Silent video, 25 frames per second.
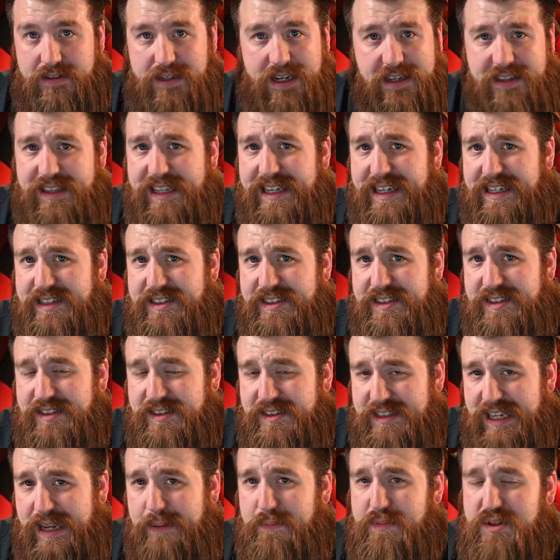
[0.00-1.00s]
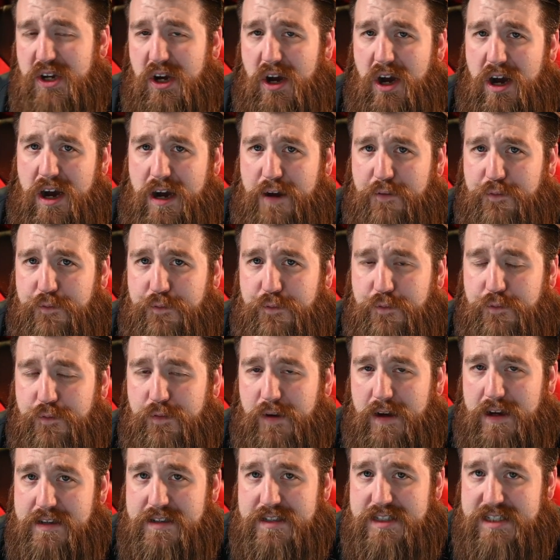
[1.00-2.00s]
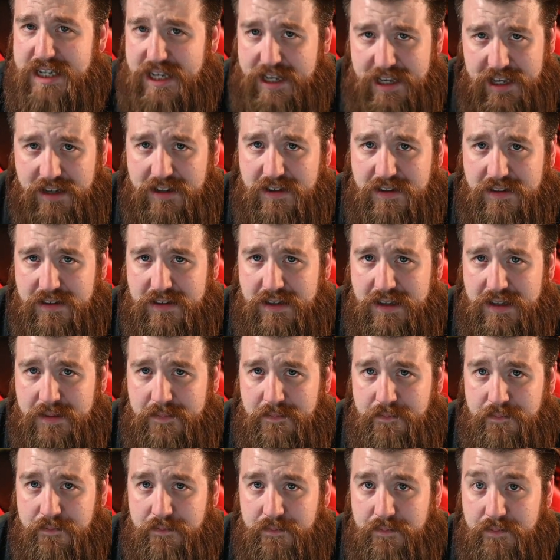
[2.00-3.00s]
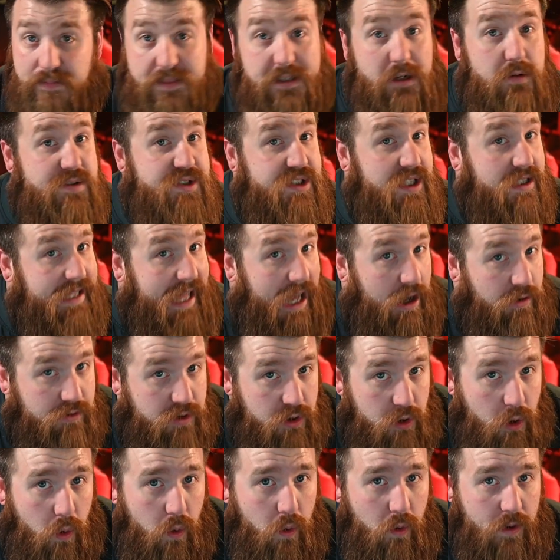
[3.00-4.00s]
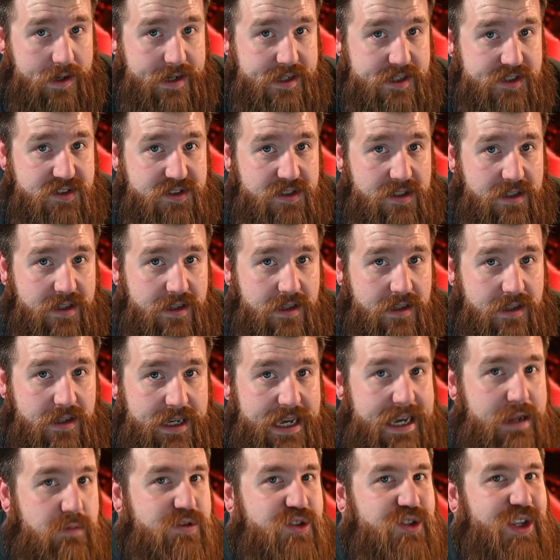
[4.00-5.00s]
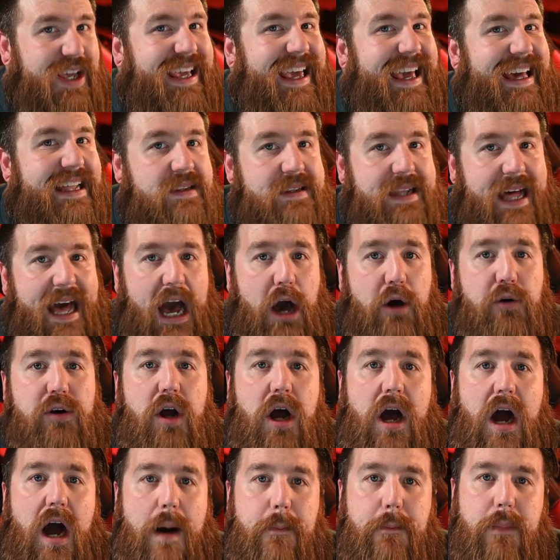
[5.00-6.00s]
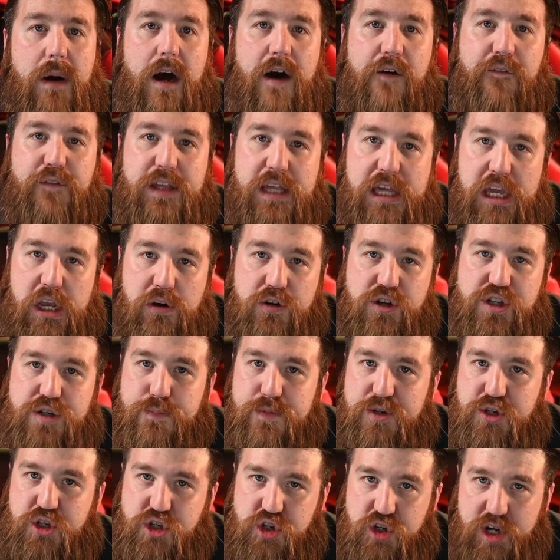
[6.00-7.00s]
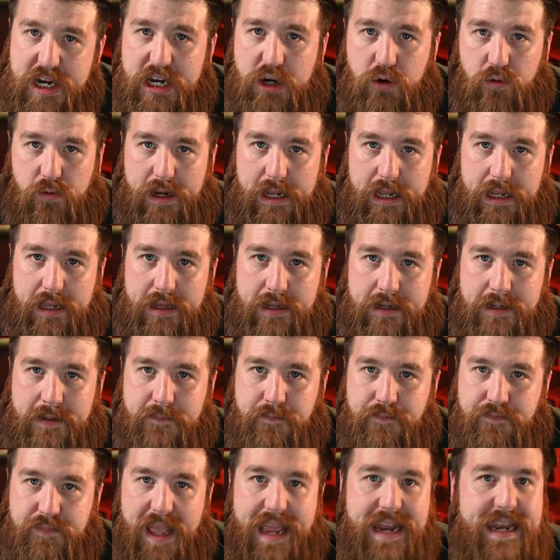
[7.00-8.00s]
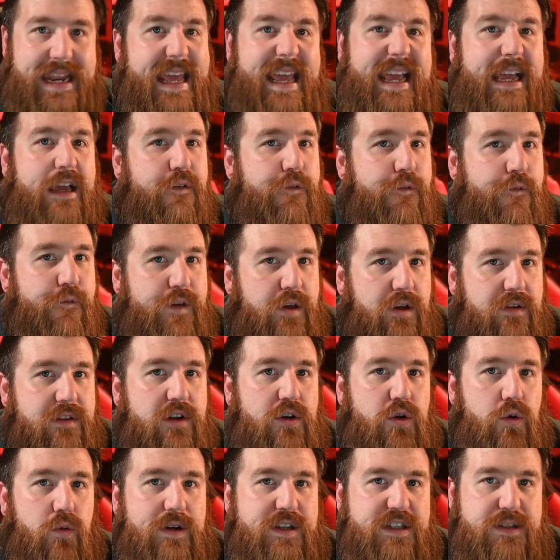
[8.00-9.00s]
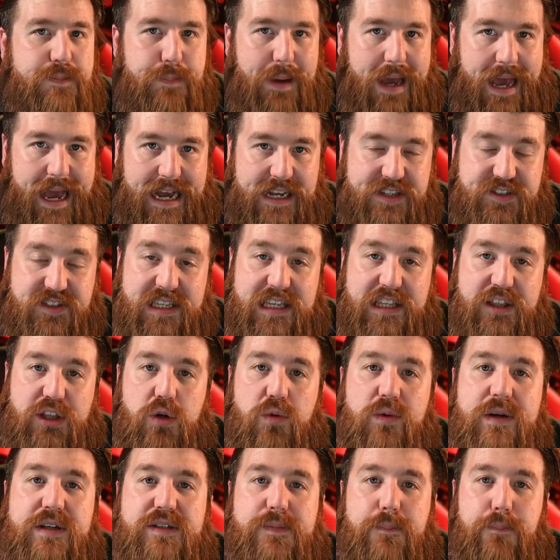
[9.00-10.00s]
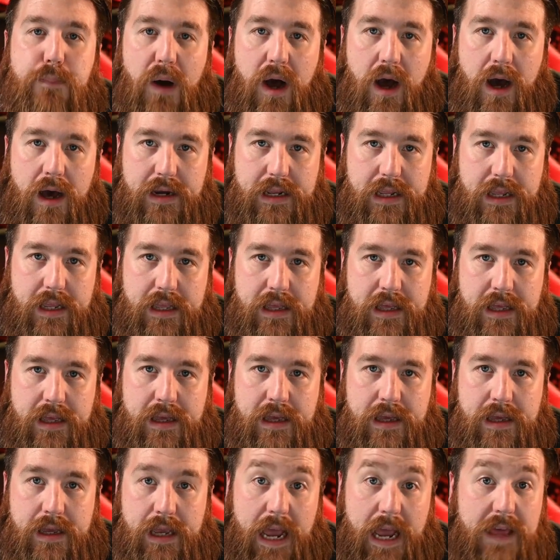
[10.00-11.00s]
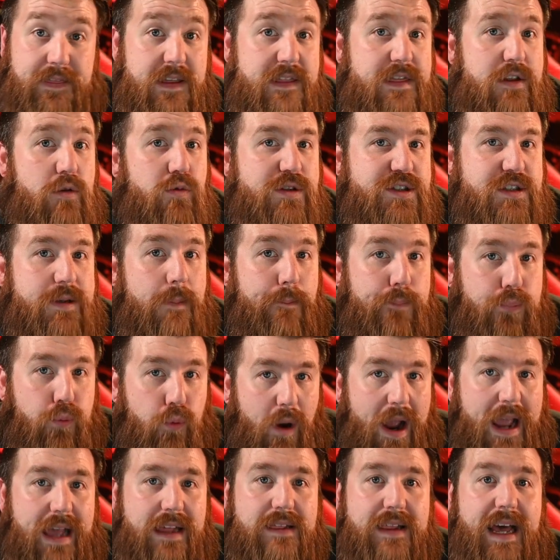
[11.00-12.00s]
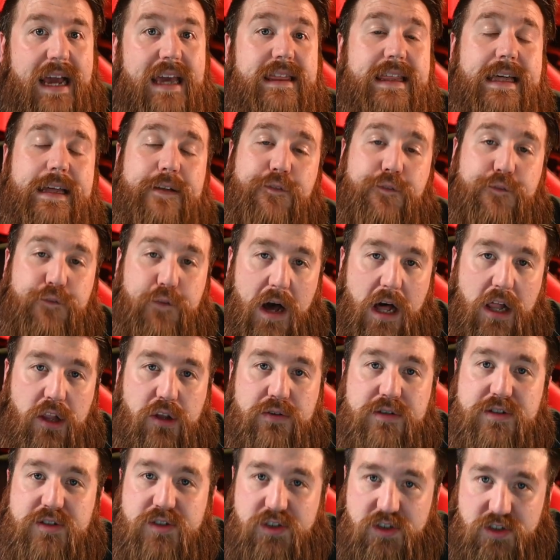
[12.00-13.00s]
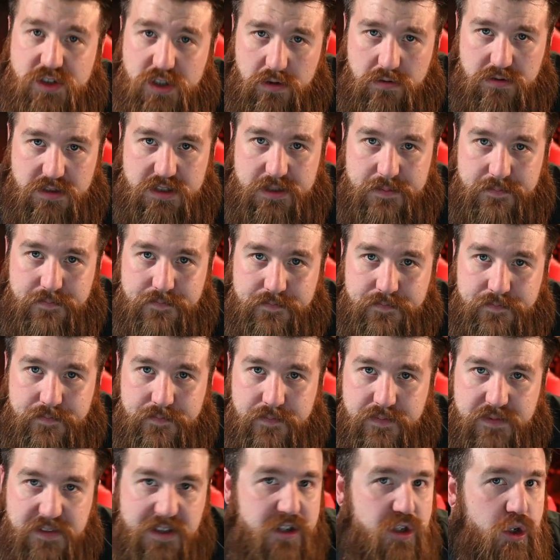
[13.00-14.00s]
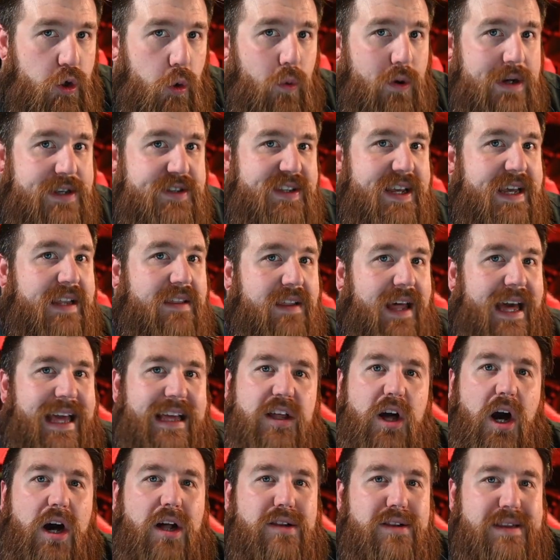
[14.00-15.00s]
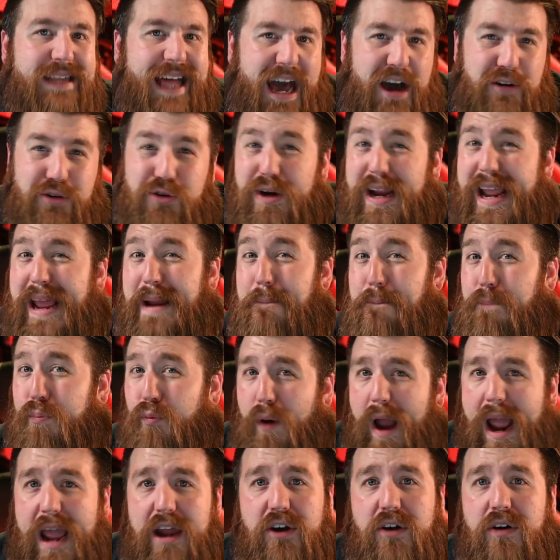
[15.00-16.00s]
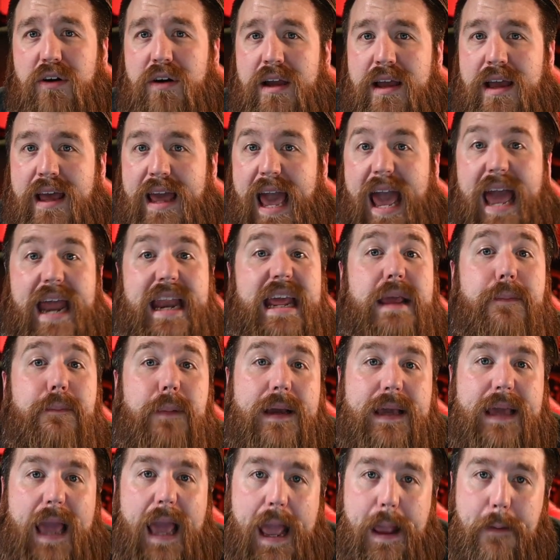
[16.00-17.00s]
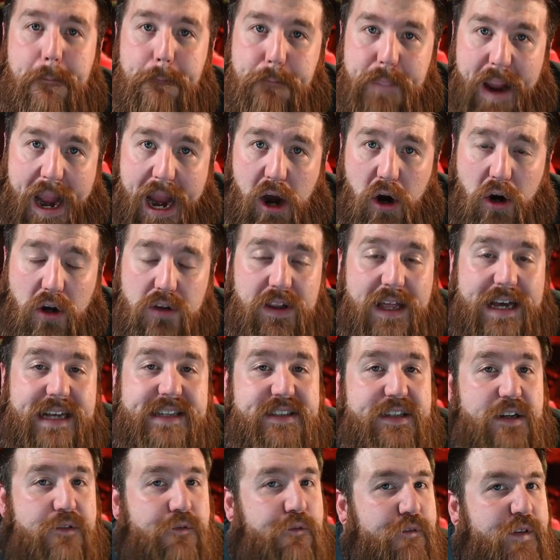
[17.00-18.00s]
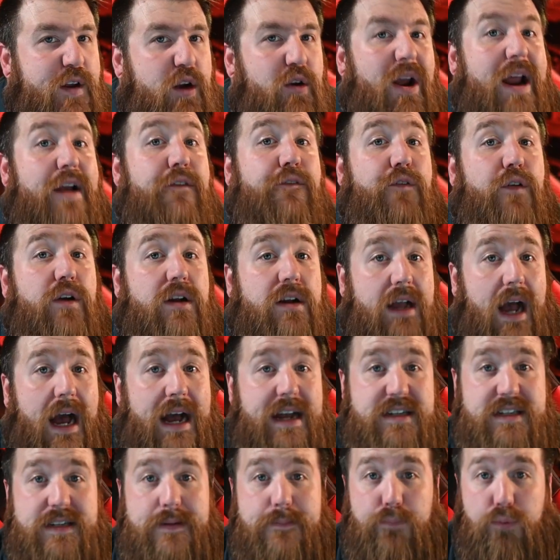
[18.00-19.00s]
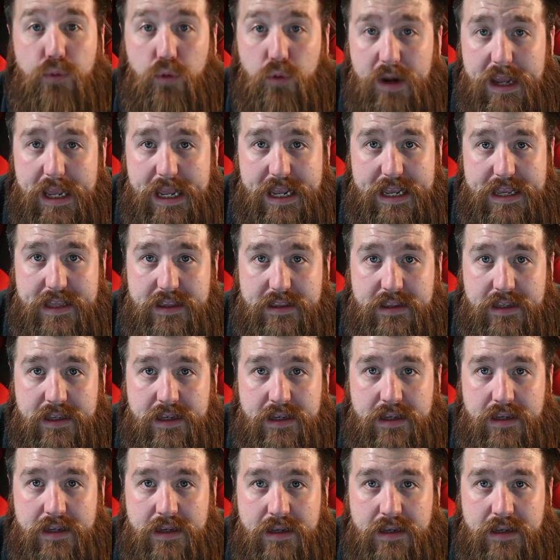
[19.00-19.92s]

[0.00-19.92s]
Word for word: Nothing seemed off until there was a loud noise. It was like a loud hum of huge machinery, and he could feel the noise passing through his body. And then there was a bright light that followed suit. The noise and light got louder and brighter, and he became paralyzed in fear and forgot to breathe.